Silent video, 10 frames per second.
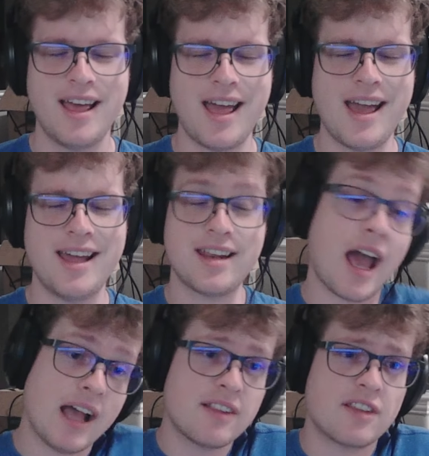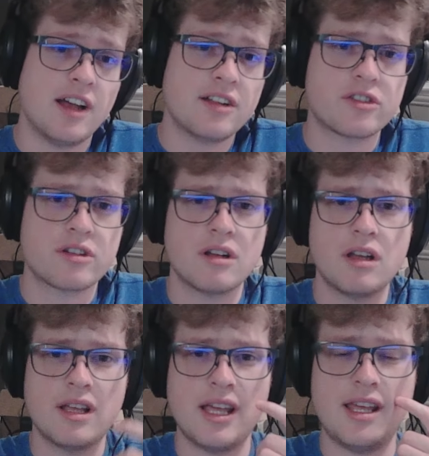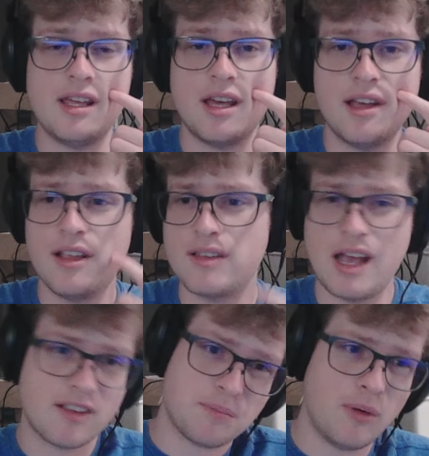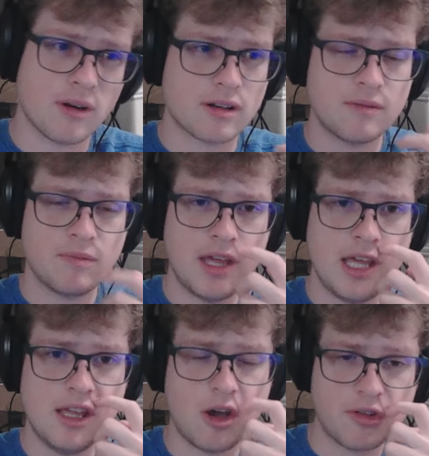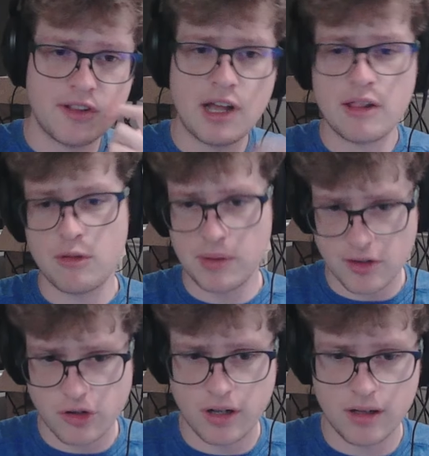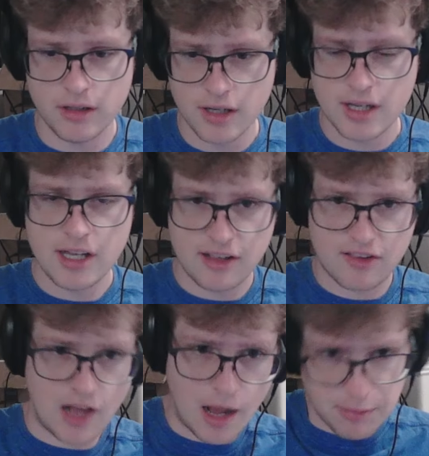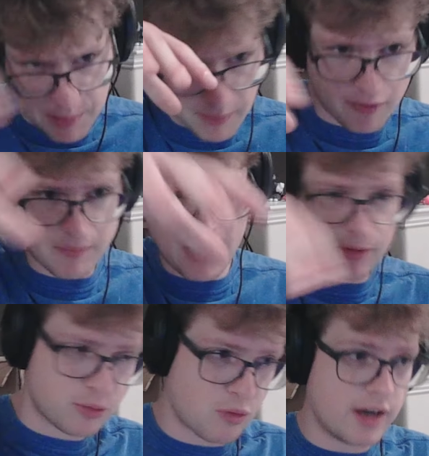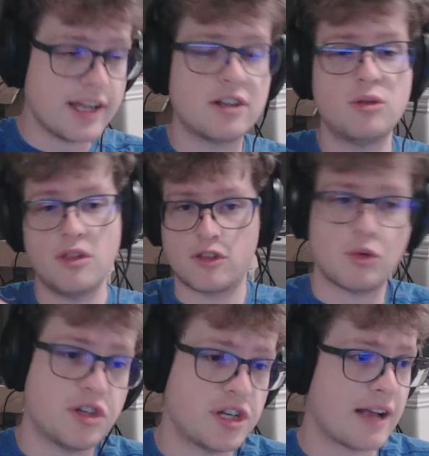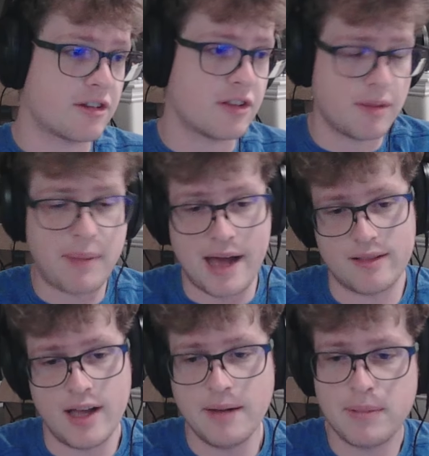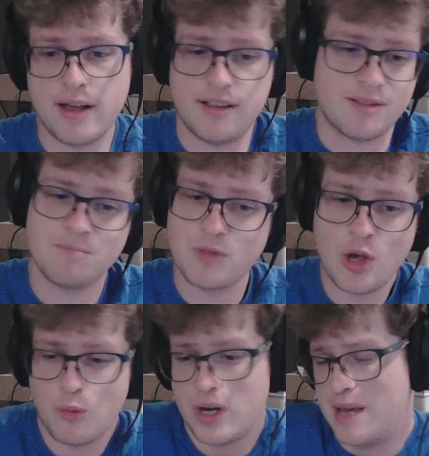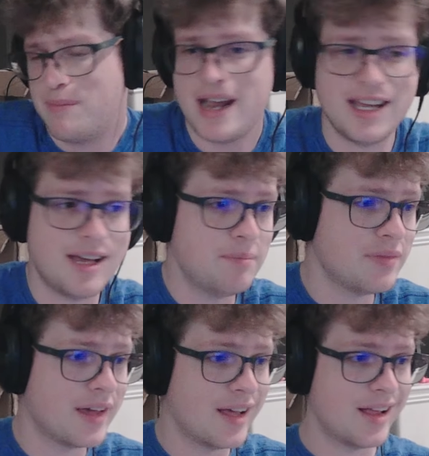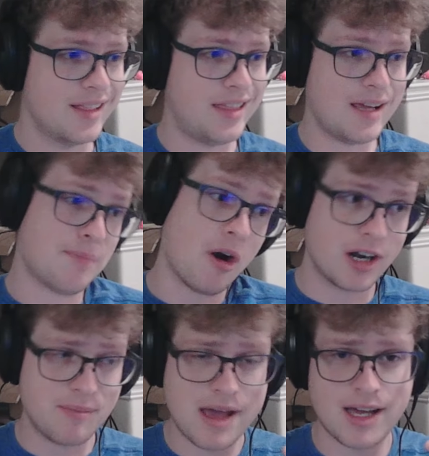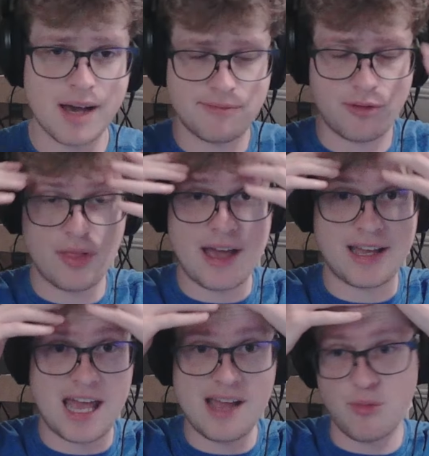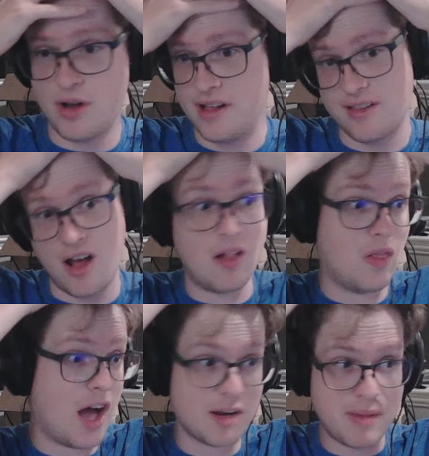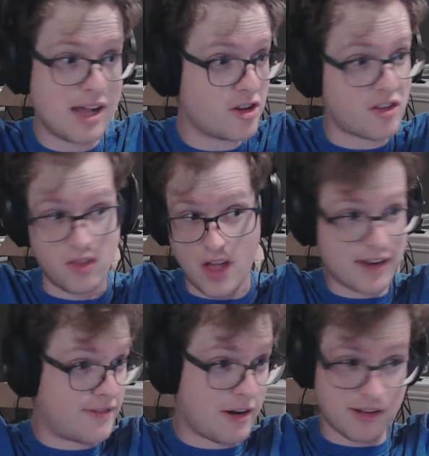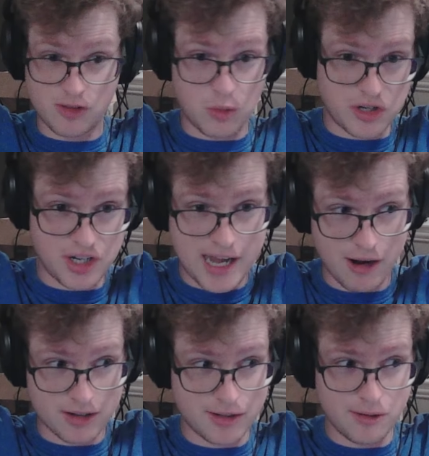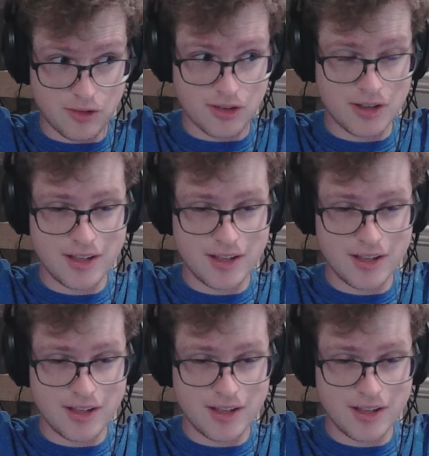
And as such, he is a support. He goes in there with a shield, stops people from being able to run into the squishy casters in the backline, because when I made him, the party makeup for that game was a lot of mages, a lot of very squishy characters.